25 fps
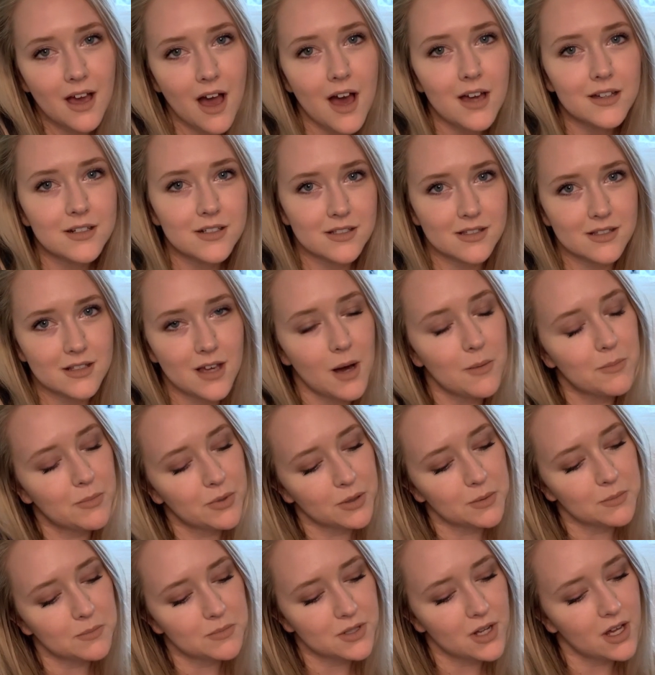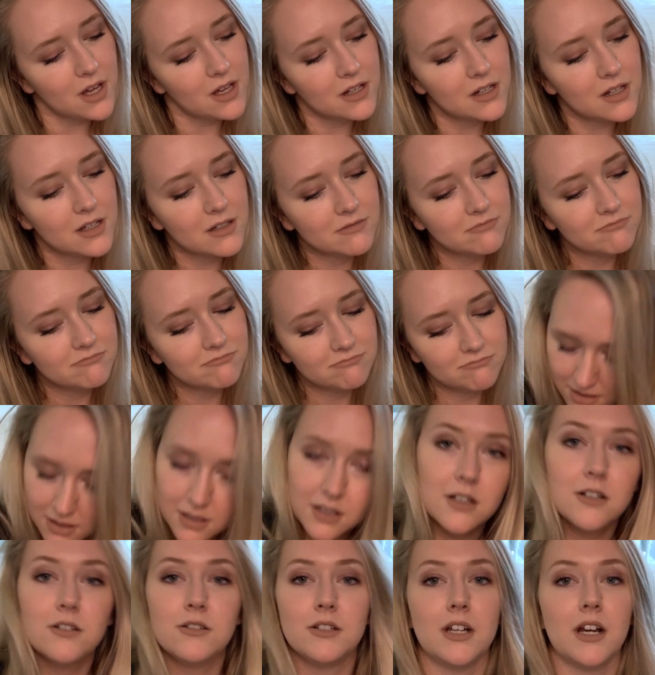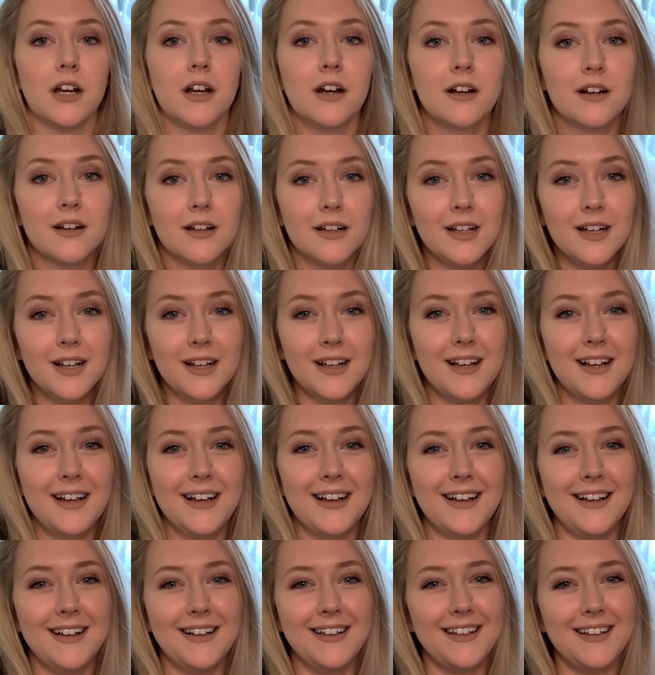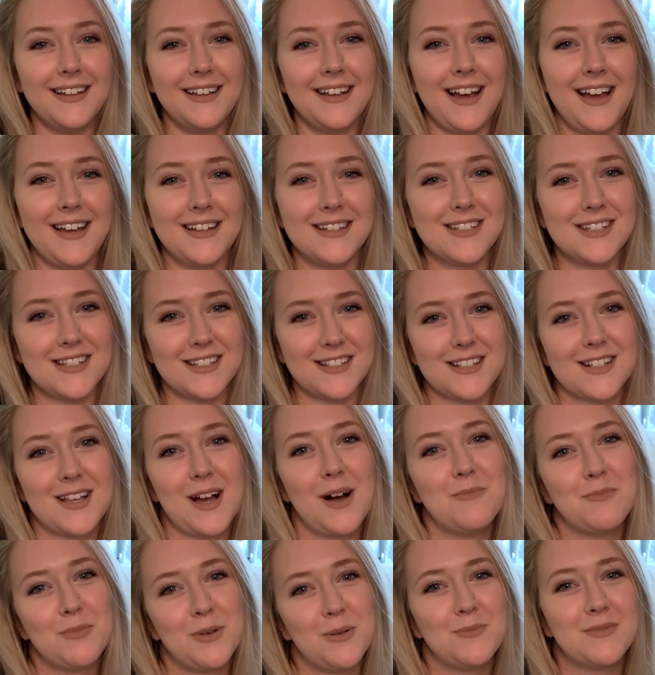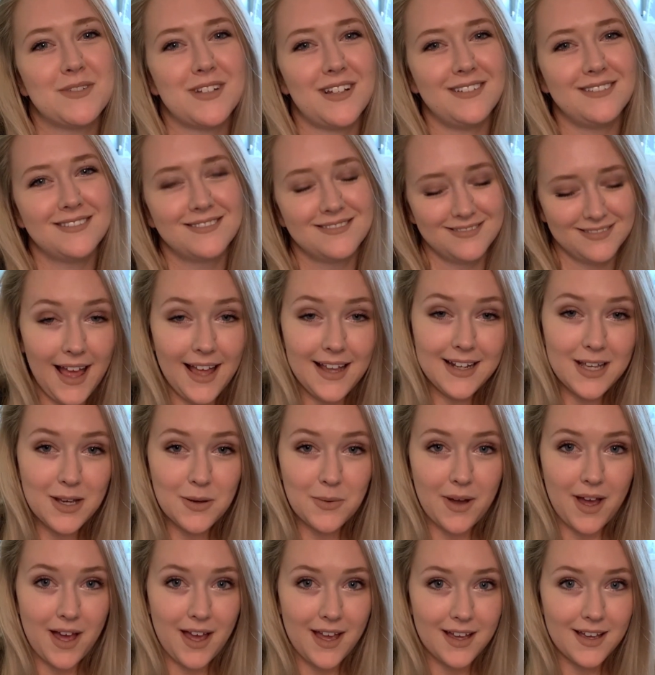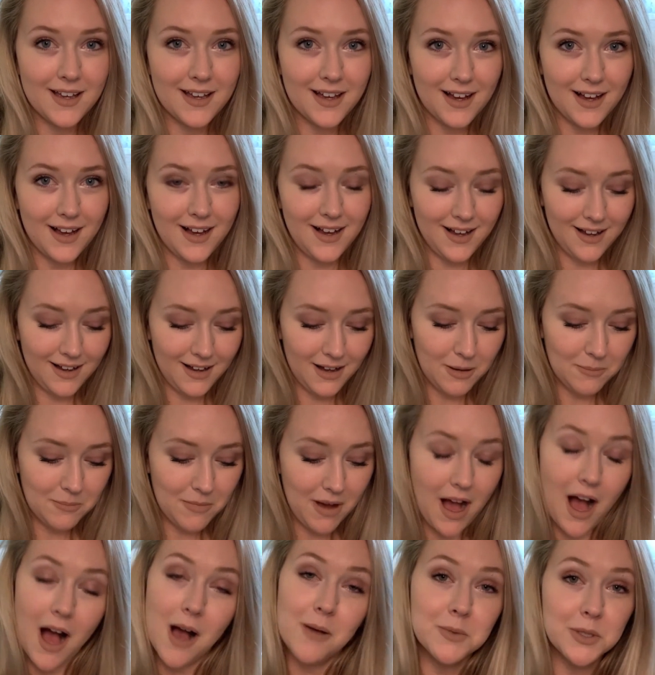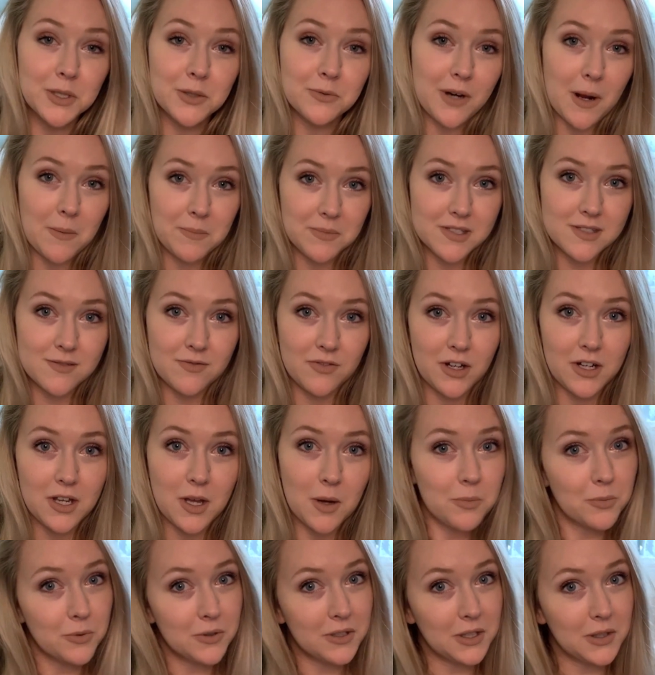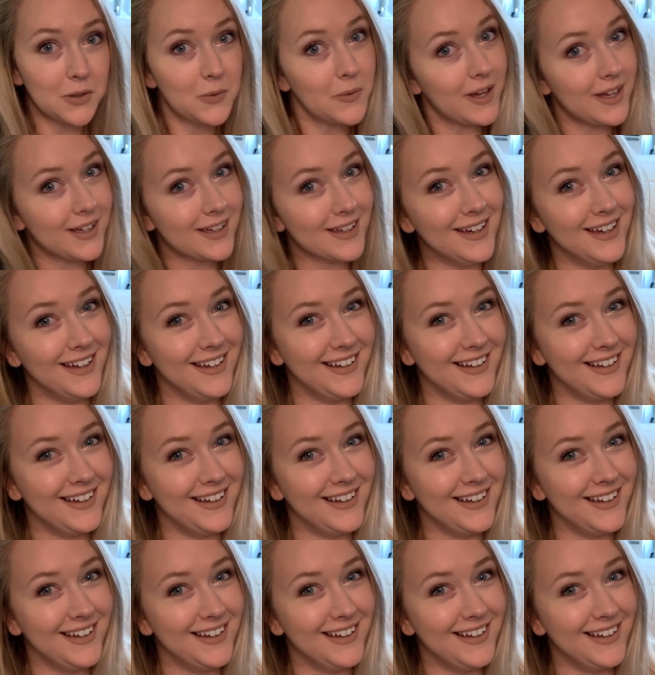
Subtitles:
I just got pooped on. Oh dear. I just got pooped on. Anyway, I'm gonna wrap this video up really quick.